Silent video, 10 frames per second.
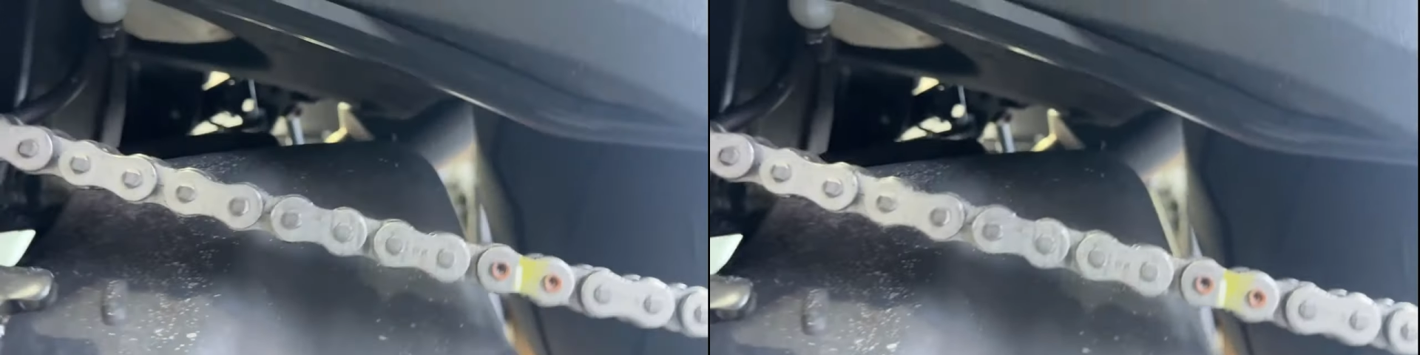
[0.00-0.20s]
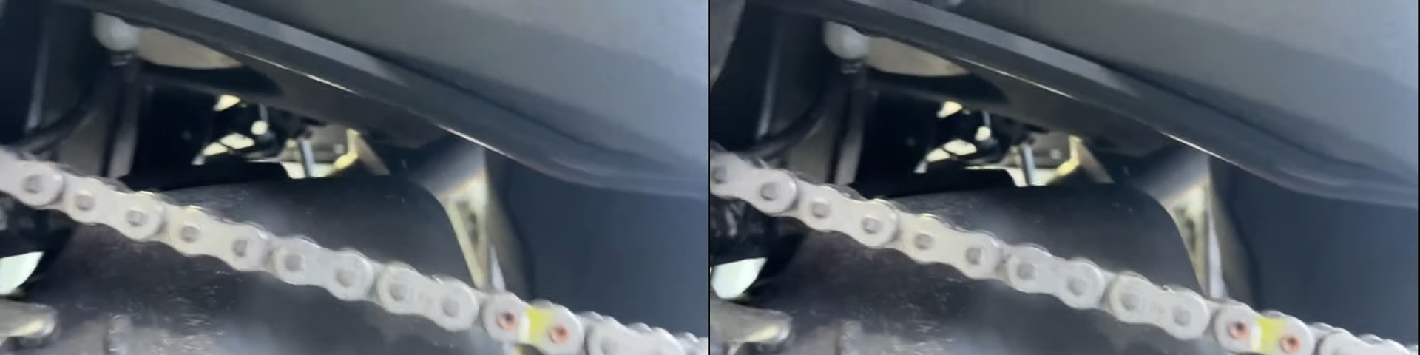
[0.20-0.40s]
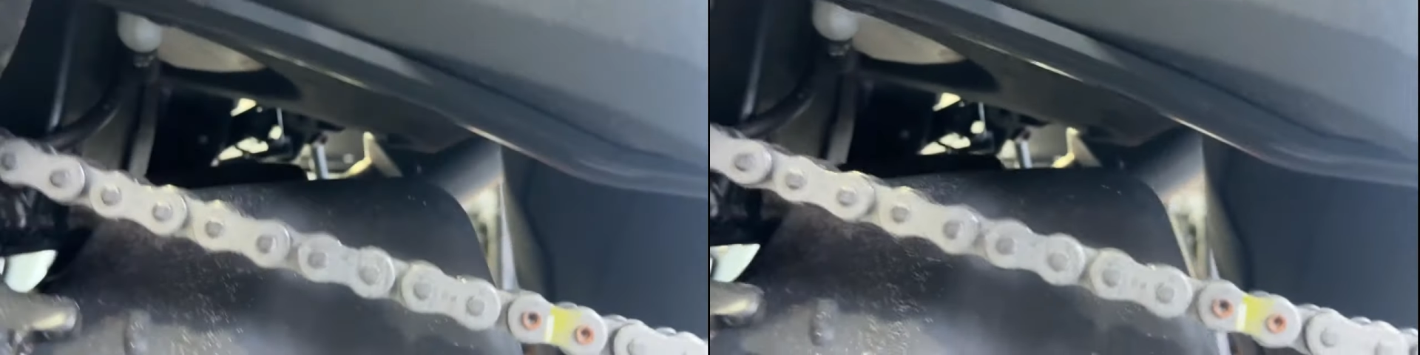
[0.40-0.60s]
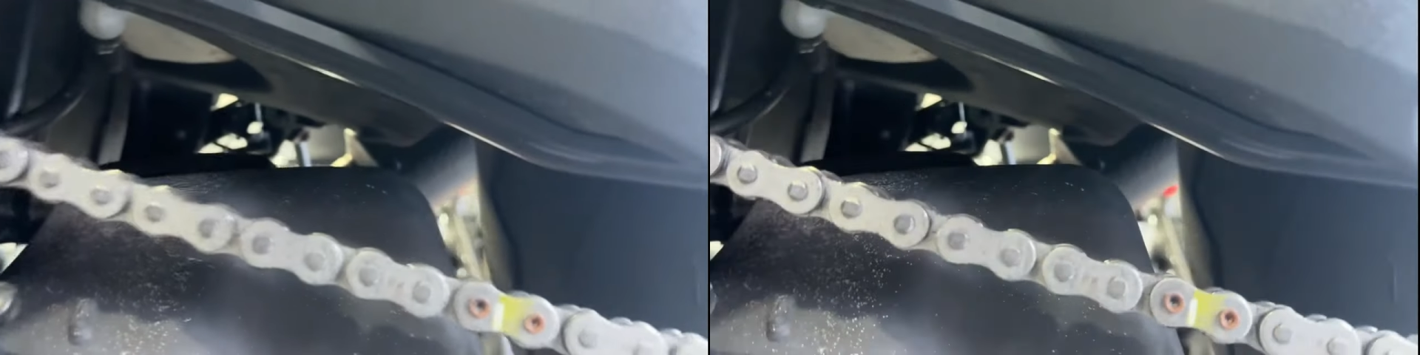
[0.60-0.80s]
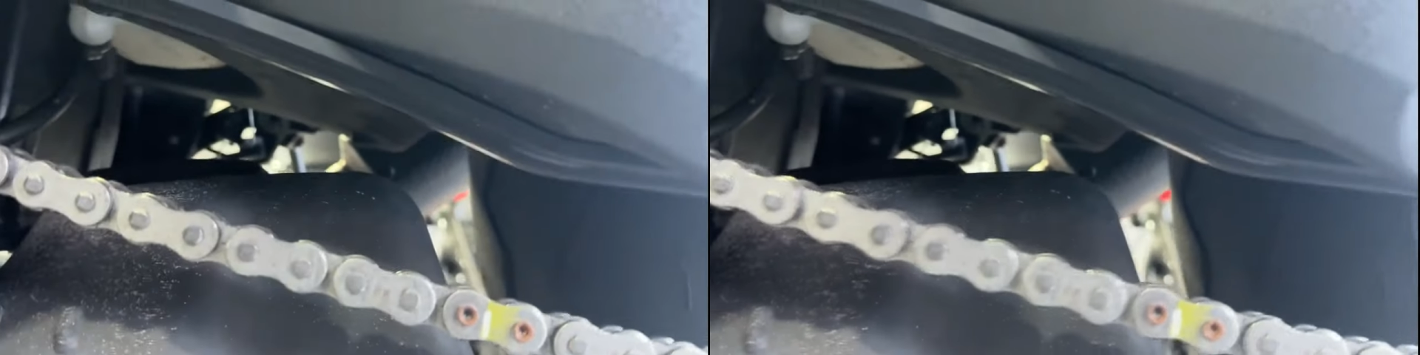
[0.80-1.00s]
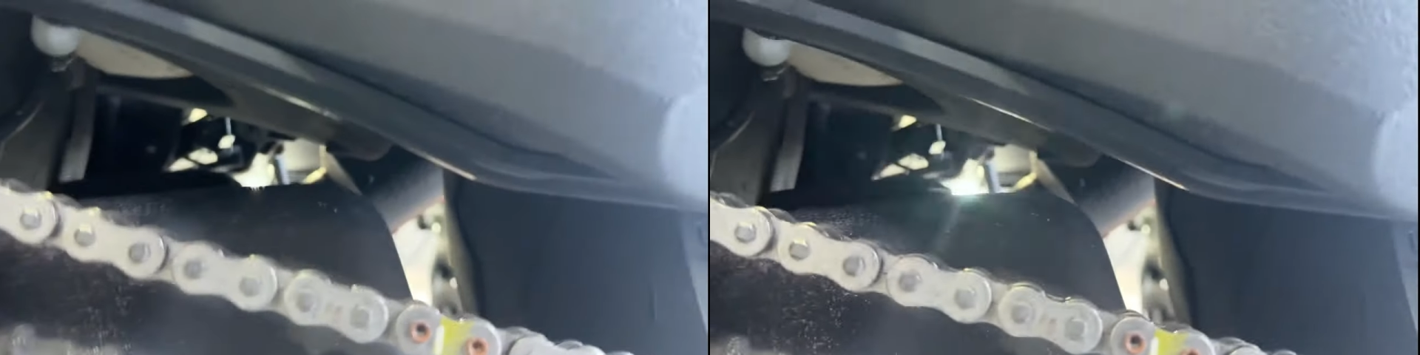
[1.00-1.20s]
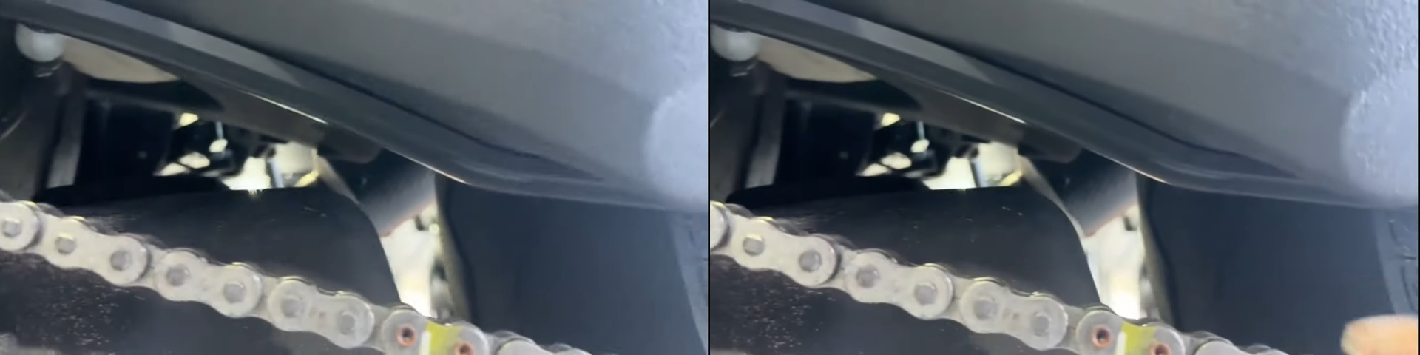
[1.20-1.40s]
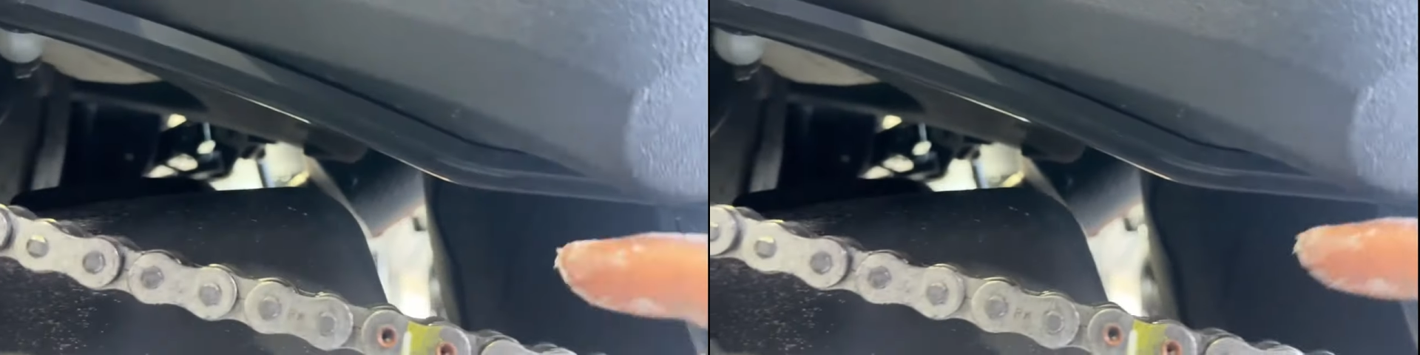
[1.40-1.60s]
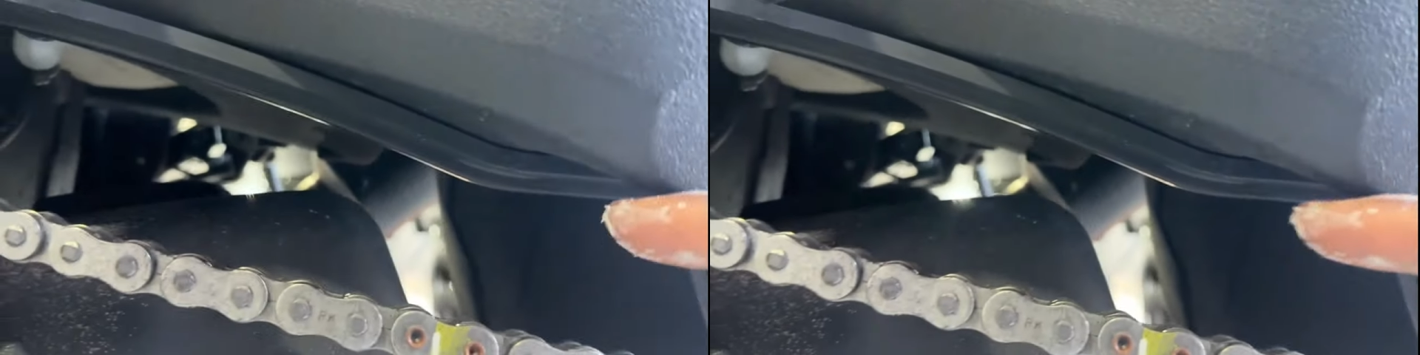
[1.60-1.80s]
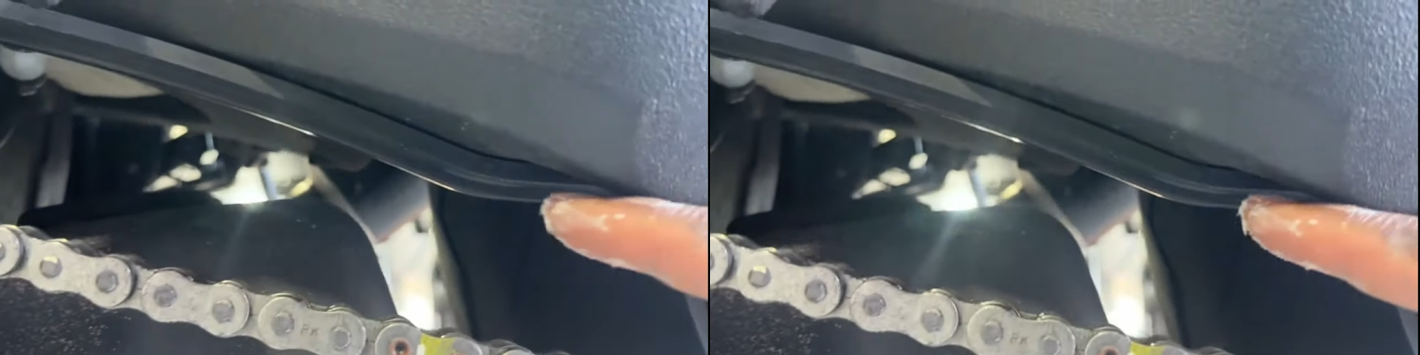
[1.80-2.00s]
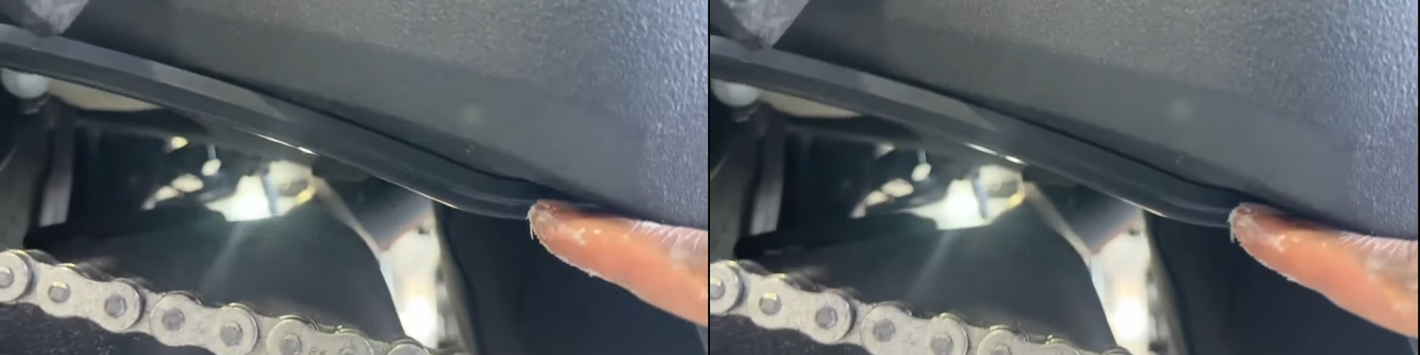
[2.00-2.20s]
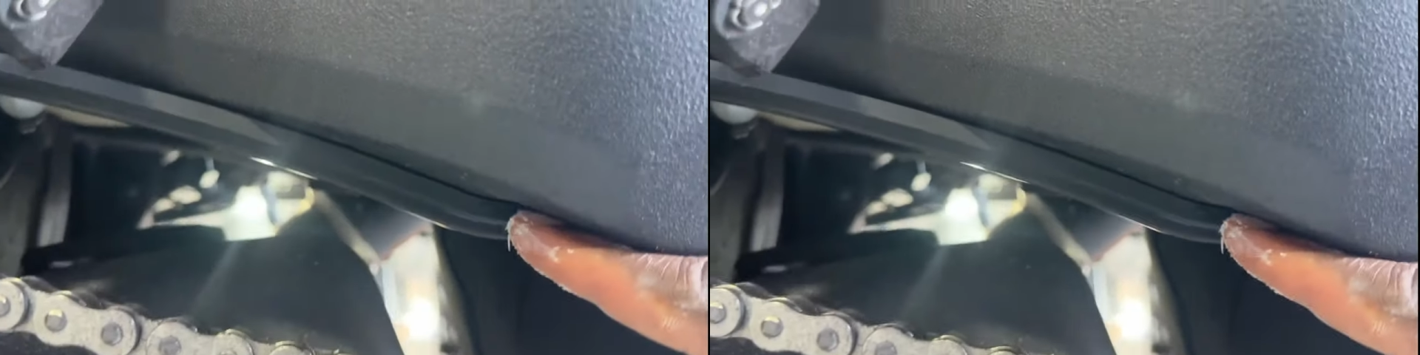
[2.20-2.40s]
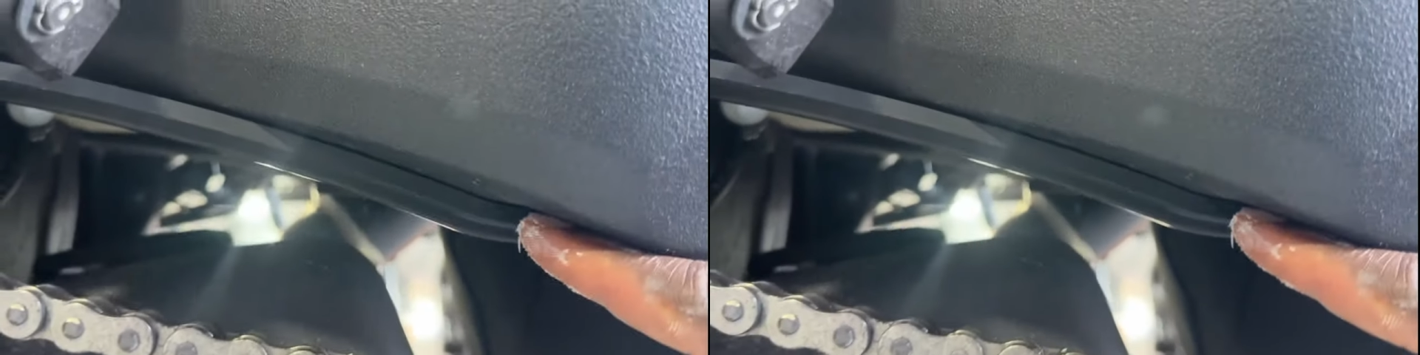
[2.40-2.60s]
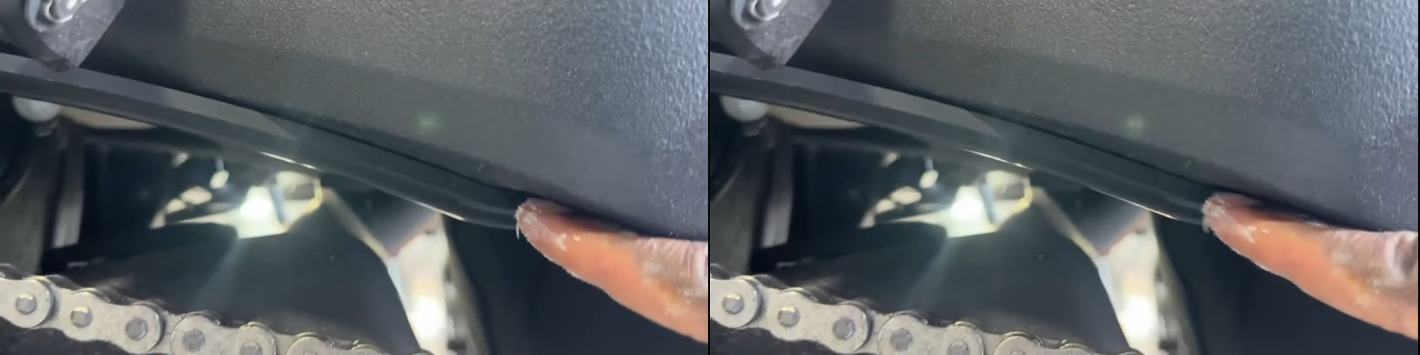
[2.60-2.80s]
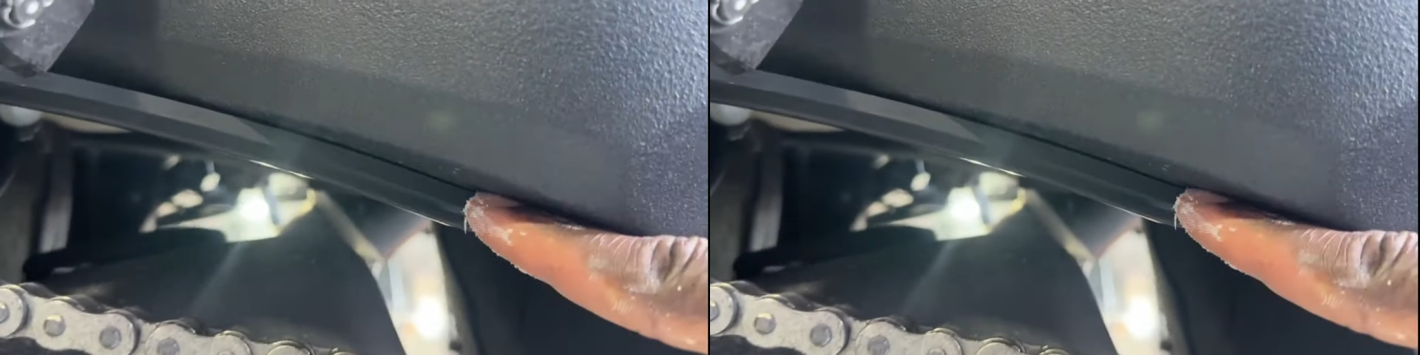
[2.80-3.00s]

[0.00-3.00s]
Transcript: (no speaker visible)